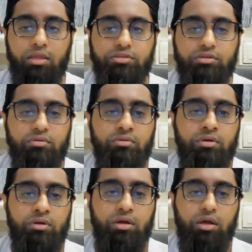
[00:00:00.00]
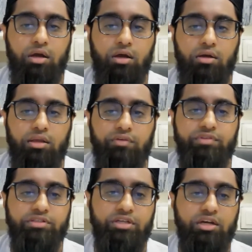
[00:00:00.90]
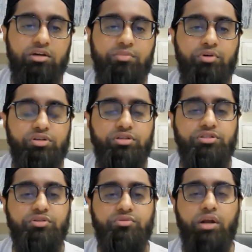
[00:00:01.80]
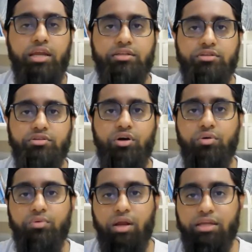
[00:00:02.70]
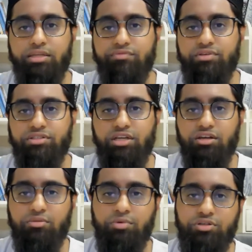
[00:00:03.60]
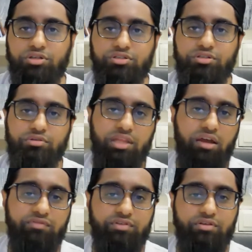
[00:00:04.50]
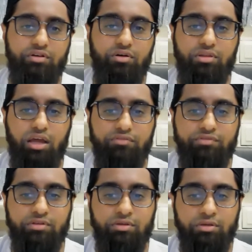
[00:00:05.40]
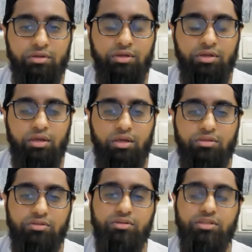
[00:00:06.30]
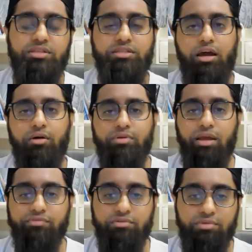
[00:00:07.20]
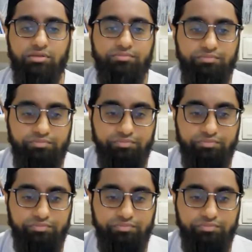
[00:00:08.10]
And so if the shaykh pushes you right, you go right. If the shaykh pushes you left, you go left. So this is how we have to be.